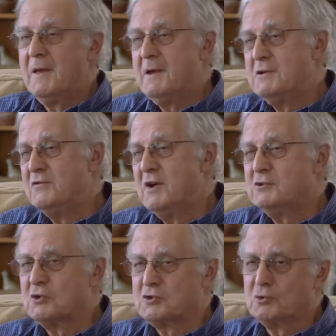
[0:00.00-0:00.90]

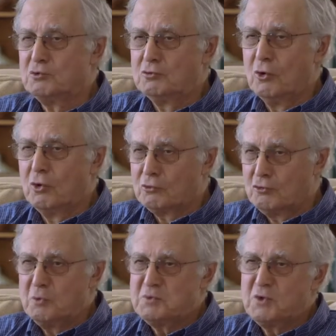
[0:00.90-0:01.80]
individuals or, or
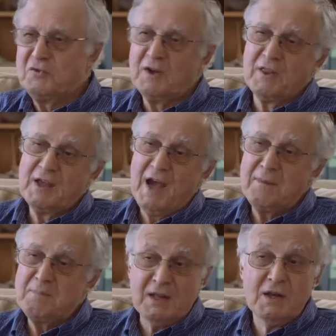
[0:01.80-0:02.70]
groups who felt they
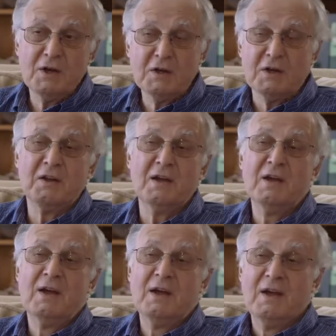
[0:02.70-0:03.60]
hadn't been heard.
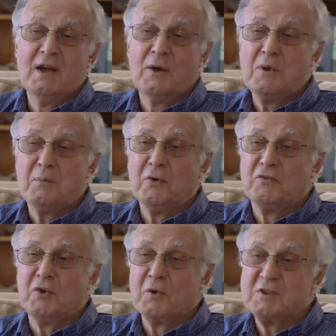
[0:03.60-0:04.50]
And we
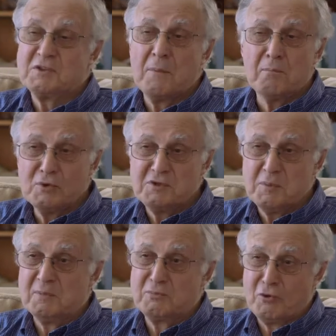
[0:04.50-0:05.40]
put forward this
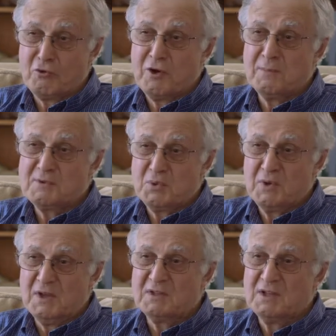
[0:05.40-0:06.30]
ombudsman program as
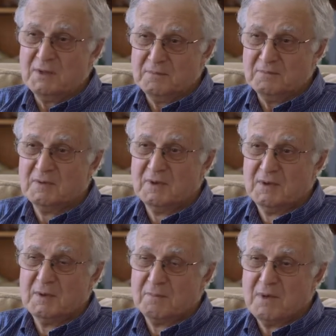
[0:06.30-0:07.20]
well to help
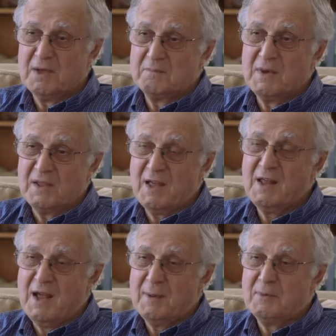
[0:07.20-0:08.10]
make, make
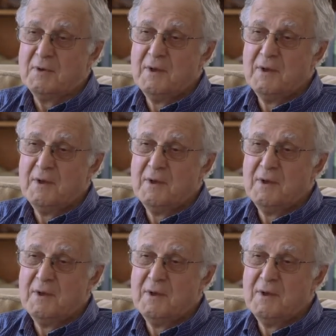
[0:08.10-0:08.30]
that happen.